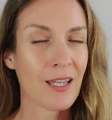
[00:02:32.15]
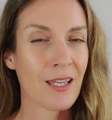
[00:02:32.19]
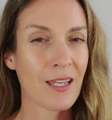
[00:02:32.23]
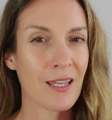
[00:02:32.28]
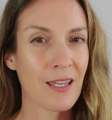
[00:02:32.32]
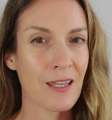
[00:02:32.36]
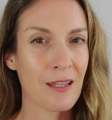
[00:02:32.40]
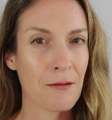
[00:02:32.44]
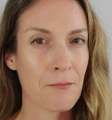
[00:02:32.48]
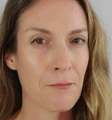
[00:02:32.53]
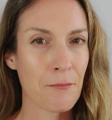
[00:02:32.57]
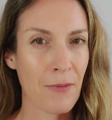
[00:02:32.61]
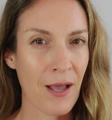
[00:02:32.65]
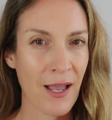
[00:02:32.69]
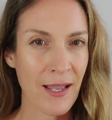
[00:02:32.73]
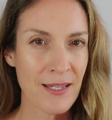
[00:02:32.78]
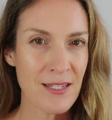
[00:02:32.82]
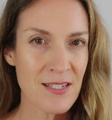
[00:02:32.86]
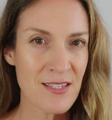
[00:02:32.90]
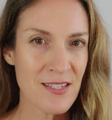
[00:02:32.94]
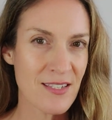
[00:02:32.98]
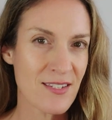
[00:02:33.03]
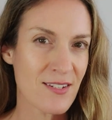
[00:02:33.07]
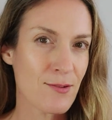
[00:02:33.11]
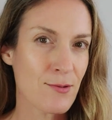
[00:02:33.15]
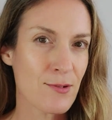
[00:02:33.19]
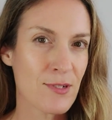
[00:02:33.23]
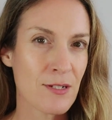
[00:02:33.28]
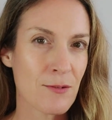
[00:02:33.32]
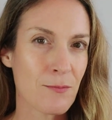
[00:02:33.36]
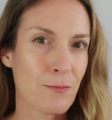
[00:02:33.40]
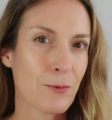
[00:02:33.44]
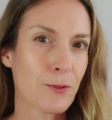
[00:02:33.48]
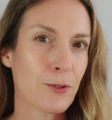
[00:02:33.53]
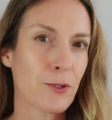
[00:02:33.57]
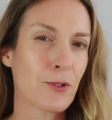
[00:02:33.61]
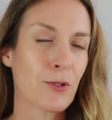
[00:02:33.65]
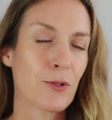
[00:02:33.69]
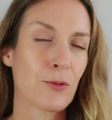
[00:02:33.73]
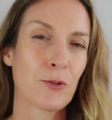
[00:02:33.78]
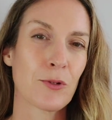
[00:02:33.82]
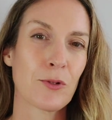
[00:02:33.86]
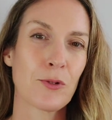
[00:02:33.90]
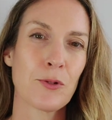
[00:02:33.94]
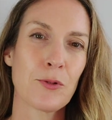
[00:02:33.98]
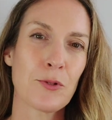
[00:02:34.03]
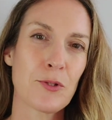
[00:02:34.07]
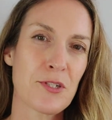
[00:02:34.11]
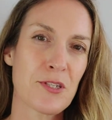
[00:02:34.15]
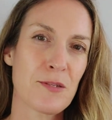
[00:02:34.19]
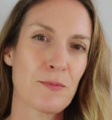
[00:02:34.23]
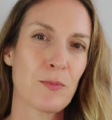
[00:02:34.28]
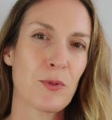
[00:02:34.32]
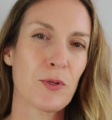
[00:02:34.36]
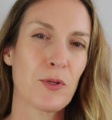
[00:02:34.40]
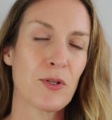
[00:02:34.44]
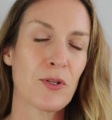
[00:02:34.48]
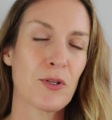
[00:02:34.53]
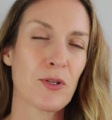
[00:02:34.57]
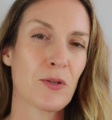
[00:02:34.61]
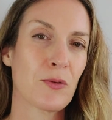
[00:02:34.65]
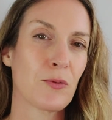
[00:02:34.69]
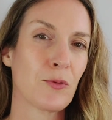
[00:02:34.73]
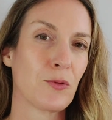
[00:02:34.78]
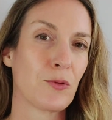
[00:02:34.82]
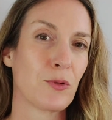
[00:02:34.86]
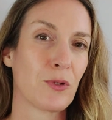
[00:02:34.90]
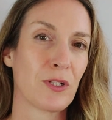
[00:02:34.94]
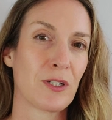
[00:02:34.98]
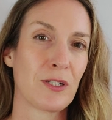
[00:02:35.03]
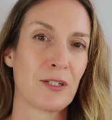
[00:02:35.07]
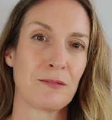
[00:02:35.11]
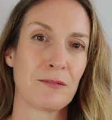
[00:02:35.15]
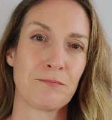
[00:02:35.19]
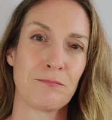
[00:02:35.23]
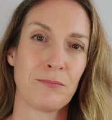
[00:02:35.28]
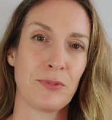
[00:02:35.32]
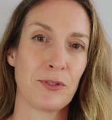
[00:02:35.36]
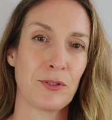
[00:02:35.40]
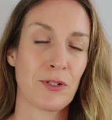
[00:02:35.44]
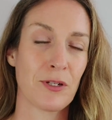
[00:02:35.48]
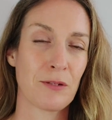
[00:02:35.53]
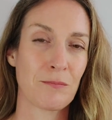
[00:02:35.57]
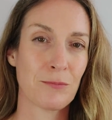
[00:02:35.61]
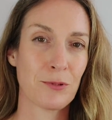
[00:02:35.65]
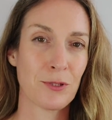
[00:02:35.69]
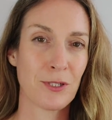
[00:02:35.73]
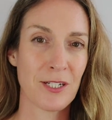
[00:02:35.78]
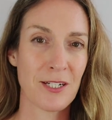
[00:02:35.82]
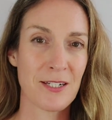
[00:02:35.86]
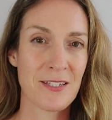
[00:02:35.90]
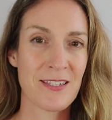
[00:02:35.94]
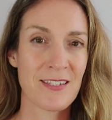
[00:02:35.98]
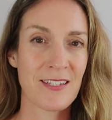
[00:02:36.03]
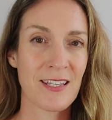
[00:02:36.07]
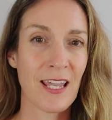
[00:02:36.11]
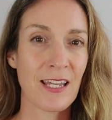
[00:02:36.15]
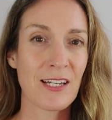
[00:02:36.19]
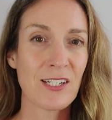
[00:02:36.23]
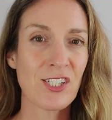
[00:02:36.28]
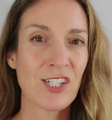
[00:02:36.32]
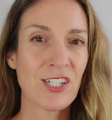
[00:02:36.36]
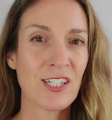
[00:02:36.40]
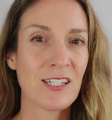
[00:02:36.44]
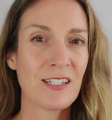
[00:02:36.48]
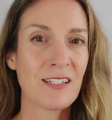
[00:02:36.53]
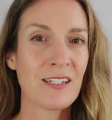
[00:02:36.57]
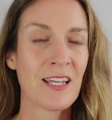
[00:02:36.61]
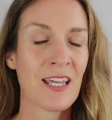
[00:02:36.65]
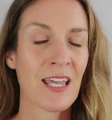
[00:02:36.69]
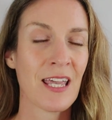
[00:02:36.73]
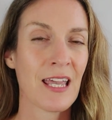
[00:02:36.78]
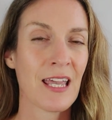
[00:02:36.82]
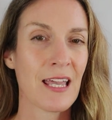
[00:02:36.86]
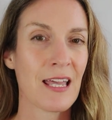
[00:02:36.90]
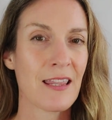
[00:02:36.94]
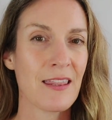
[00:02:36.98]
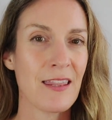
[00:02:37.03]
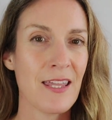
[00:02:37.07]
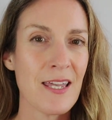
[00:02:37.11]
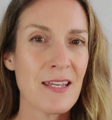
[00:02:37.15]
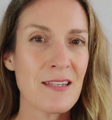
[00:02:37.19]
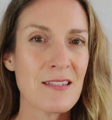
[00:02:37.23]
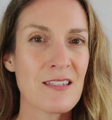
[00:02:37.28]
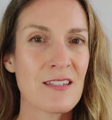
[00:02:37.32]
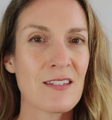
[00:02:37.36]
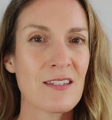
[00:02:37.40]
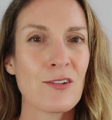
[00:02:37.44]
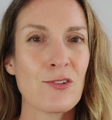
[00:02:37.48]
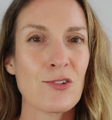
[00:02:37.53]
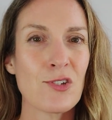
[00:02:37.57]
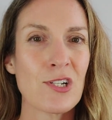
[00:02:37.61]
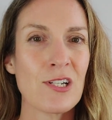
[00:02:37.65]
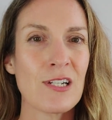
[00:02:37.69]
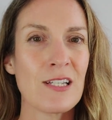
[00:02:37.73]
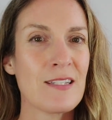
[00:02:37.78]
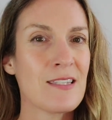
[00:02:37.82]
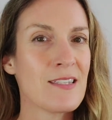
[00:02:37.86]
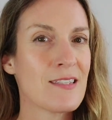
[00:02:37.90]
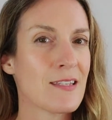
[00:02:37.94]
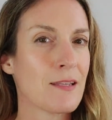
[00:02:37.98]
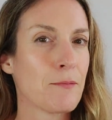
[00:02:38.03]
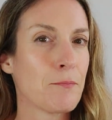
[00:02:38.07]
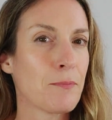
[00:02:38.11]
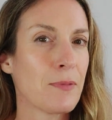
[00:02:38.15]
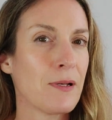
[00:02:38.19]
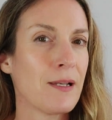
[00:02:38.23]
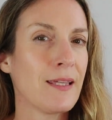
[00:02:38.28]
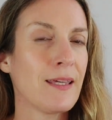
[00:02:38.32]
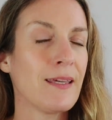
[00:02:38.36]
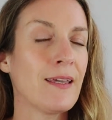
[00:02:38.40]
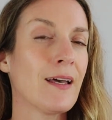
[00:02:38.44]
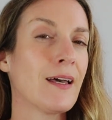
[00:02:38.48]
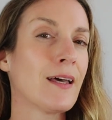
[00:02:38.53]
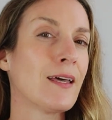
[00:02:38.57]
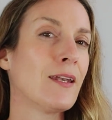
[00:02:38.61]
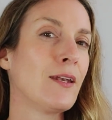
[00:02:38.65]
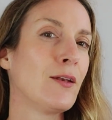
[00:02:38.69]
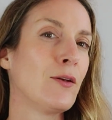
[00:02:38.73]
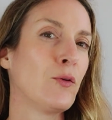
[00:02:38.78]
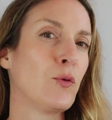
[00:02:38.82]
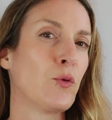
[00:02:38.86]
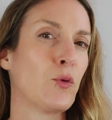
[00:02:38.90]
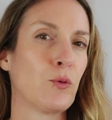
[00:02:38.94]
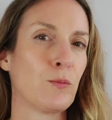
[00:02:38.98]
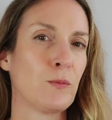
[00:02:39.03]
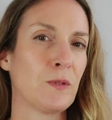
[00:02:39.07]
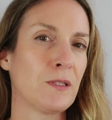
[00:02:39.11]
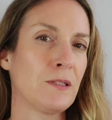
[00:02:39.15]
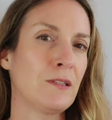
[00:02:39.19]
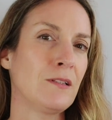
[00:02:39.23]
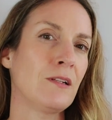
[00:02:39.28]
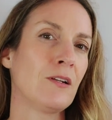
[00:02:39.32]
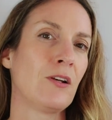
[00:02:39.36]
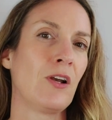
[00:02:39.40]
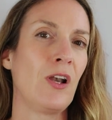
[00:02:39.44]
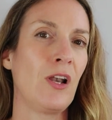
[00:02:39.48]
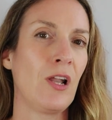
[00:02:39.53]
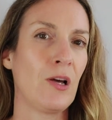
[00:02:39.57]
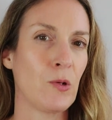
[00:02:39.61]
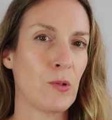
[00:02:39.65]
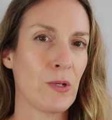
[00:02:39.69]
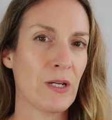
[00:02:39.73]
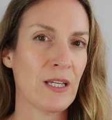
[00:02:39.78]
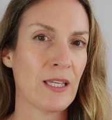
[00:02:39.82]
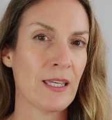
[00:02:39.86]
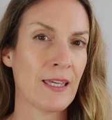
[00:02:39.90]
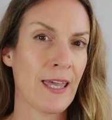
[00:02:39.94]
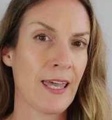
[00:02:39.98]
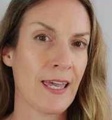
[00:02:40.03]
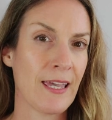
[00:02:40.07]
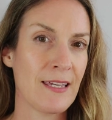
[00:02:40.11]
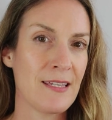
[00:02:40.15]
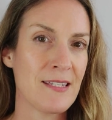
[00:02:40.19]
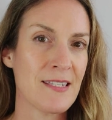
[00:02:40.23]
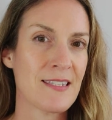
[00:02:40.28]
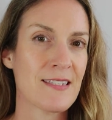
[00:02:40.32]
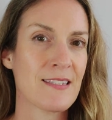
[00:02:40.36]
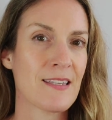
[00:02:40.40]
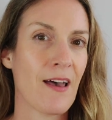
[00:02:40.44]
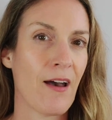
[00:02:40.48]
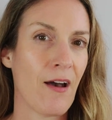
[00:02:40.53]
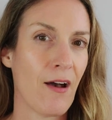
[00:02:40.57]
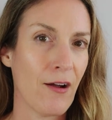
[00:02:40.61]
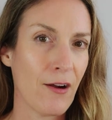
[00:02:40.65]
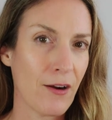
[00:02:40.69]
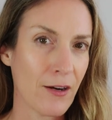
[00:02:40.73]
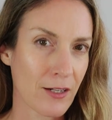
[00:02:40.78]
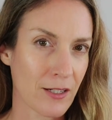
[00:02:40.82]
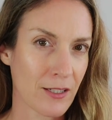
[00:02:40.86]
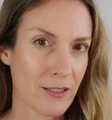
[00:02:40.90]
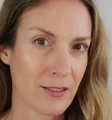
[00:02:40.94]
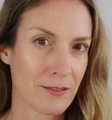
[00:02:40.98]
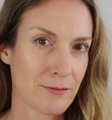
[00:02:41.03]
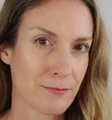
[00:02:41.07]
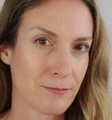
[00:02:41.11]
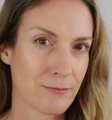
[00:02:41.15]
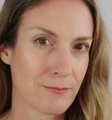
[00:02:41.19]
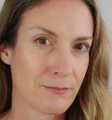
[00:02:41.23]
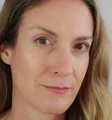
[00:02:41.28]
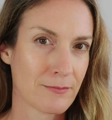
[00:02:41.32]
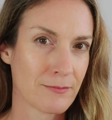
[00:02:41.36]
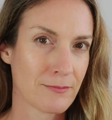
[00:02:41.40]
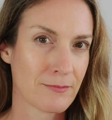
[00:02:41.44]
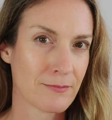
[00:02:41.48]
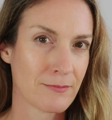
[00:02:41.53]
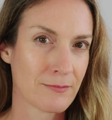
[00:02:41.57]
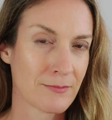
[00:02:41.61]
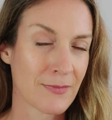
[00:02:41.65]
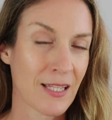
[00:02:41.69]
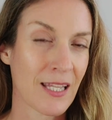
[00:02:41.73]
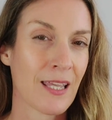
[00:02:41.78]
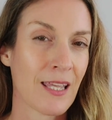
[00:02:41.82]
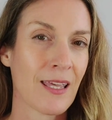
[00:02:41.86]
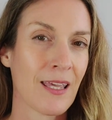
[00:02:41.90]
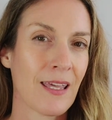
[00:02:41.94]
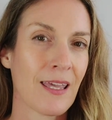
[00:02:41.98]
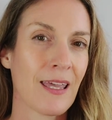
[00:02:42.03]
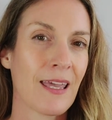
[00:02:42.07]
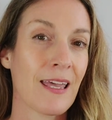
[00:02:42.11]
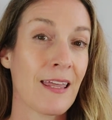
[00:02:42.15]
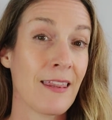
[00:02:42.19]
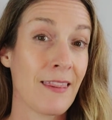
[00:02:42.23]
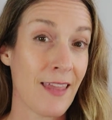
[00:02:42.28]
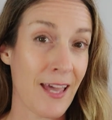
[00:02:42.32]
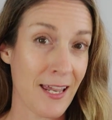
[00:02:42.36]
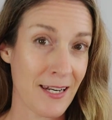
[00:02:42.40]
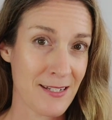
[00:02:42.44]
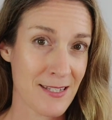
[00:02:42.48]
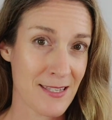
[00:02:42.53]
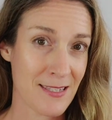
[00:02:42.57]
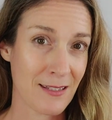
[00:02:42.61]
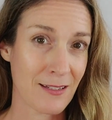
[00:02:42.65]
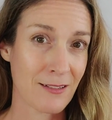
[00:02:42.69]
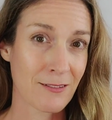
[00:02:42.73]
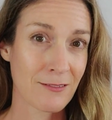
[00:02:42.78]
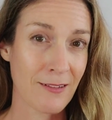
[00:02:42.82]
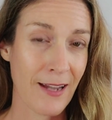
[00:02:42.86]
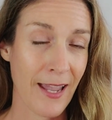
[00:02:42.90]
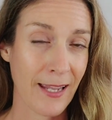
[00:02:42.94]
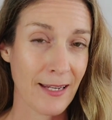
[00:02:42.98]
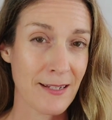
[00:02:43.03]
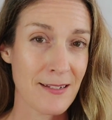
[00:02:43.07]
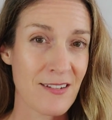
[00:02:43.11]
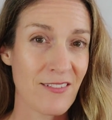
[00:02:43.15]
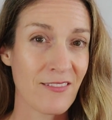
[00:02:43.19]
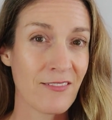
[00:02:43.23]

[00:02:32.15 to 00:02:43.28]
In my student book or course book or book on pronunciation, there's usually simply a normal lowercase r. And that is correct.